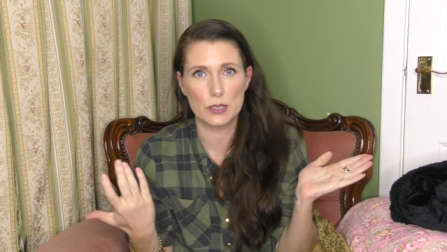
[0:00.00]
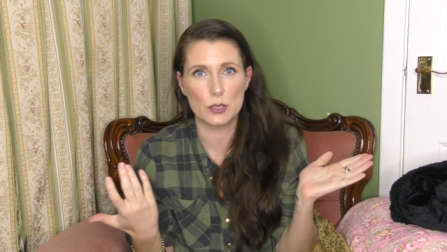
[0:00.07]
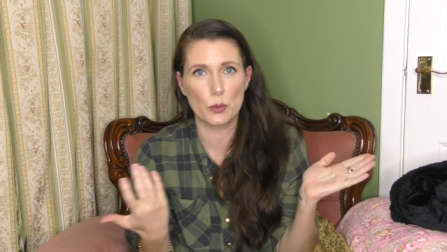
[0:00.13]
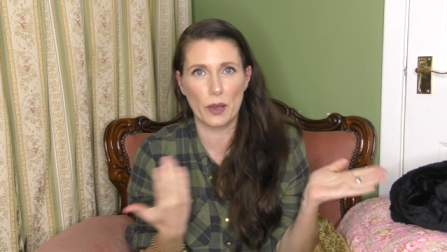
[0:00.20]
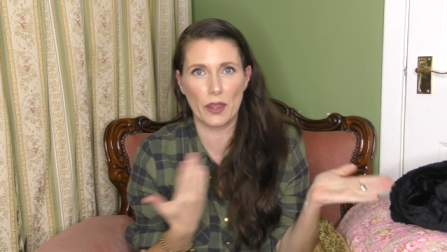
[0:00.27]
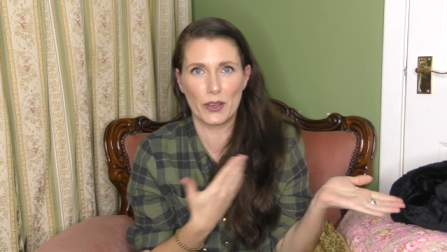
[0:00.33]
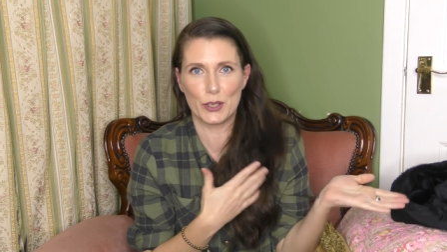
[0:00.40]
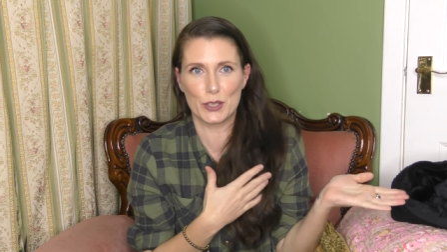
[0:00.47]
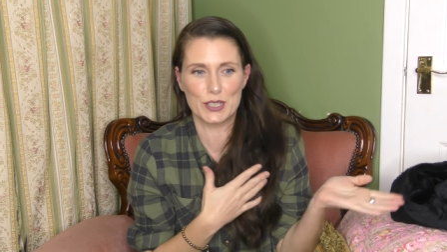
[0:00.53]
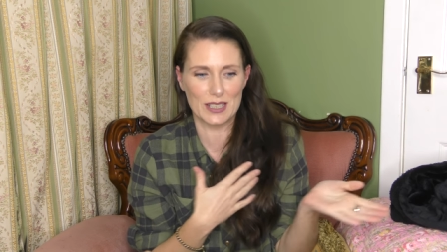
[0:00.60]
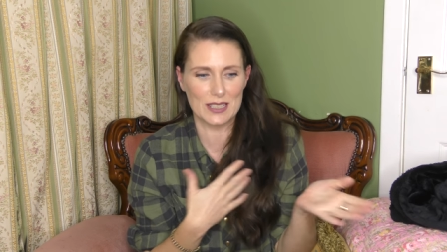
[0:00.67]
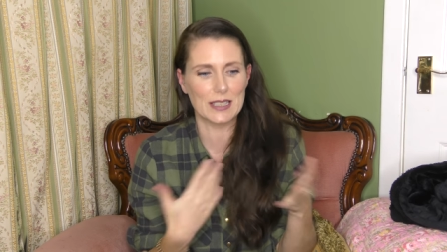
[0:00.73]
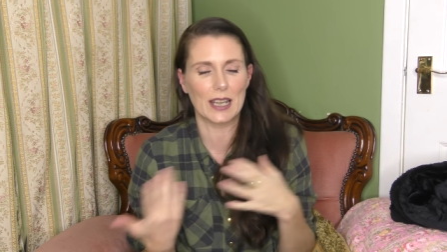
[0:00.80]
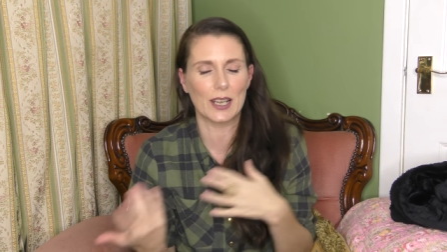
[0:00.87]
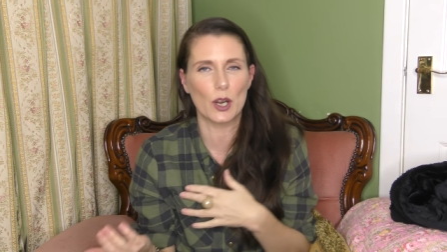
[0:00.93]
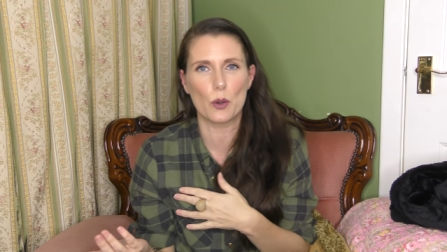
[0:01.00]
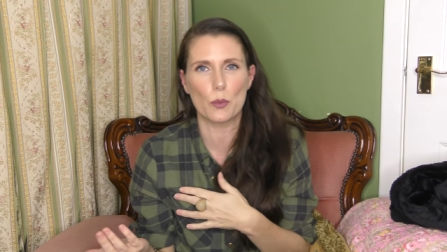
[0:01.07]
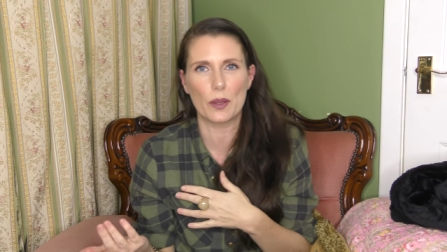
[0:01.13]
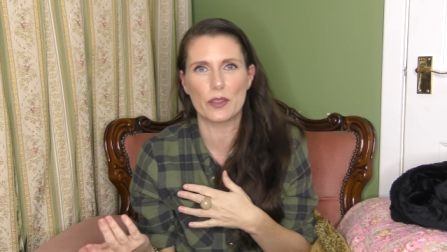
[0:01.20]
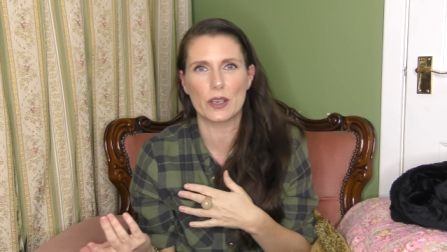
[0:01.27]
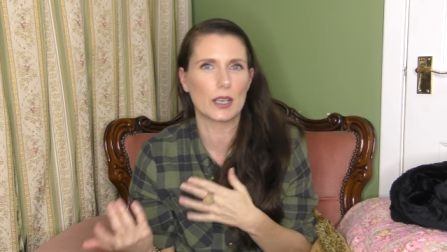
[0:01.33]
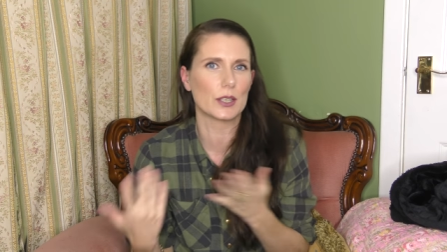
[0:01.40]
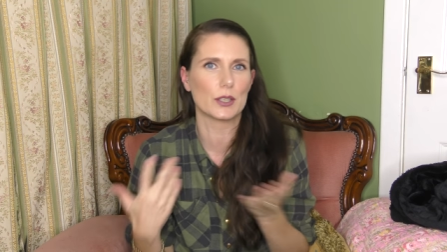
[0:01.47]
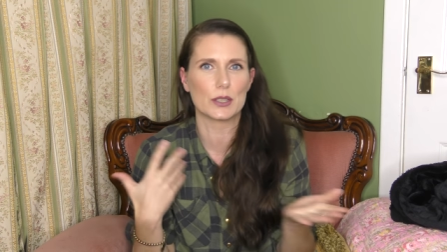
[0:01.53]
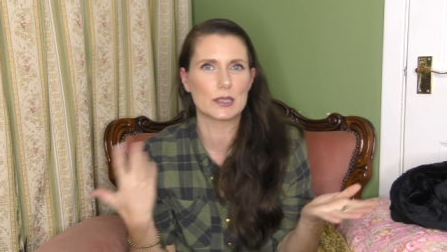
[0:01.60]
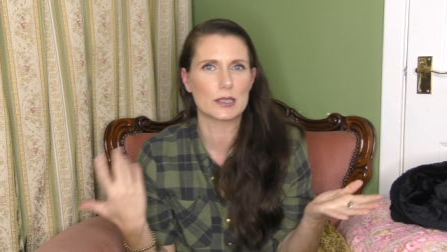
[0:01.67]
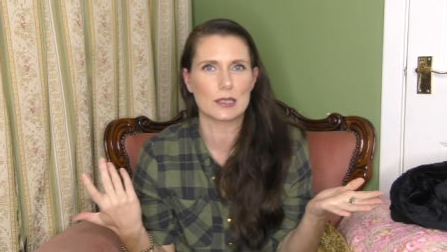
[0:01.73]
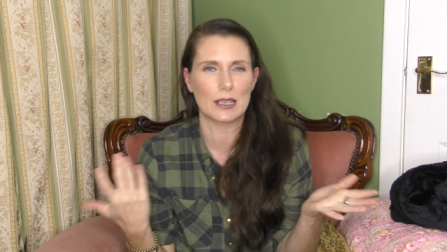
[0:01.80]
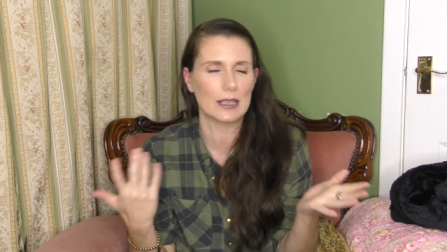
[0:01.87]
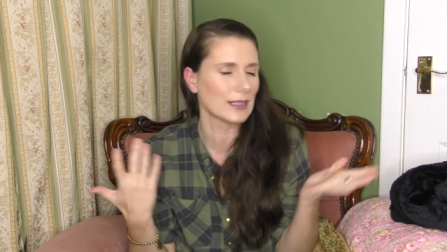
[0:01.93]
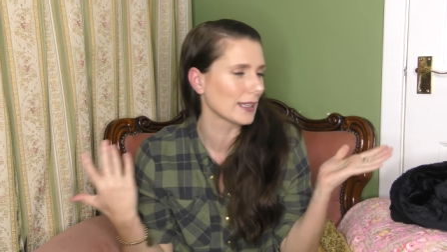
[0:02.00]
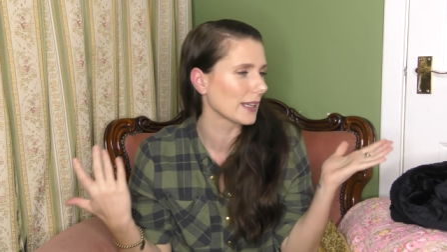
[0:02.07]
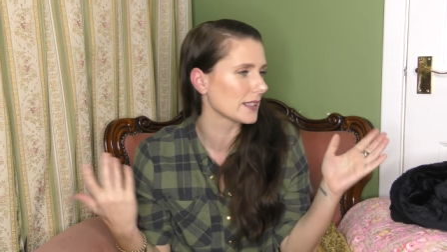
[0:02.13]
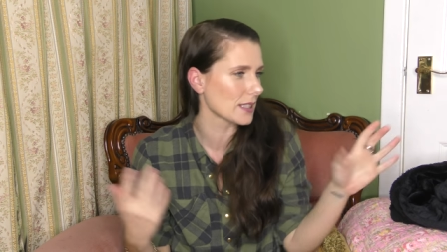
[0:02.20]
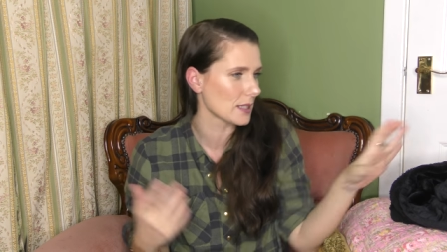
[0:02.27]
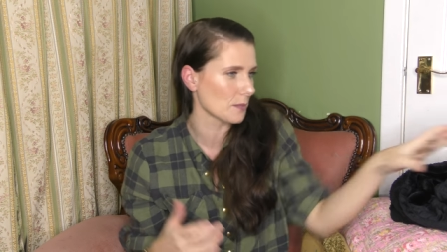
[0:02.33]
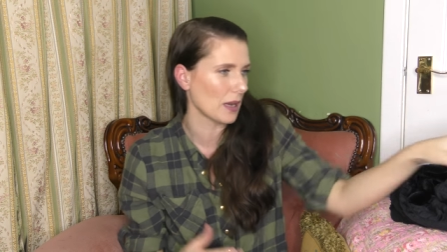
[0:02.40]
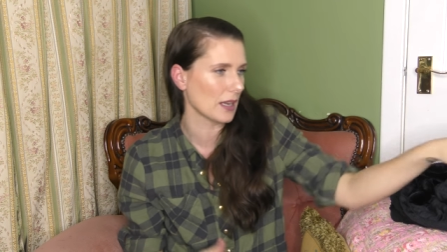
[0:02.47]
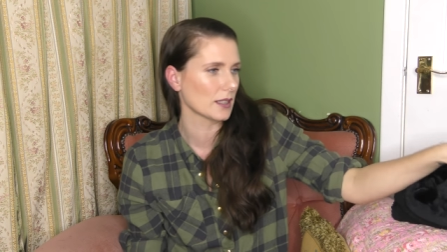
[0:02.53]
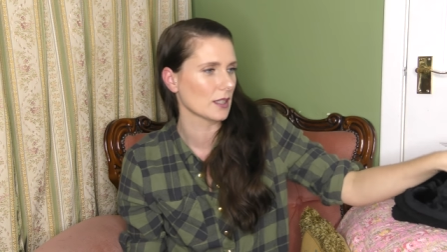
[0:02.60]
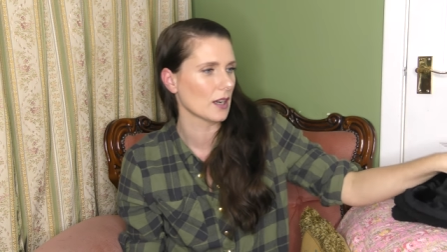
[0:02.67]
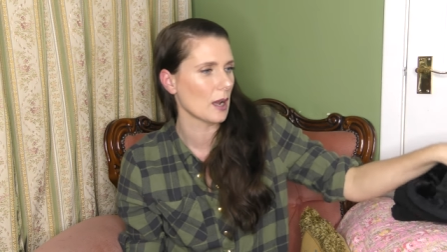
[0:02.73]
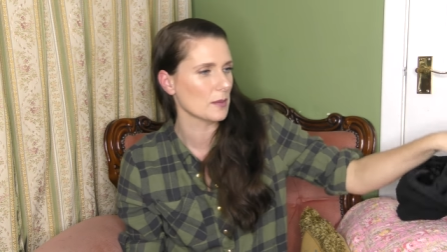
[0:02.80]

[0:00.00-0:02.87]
So whether I use a stick or whether I use like it doesn't matter.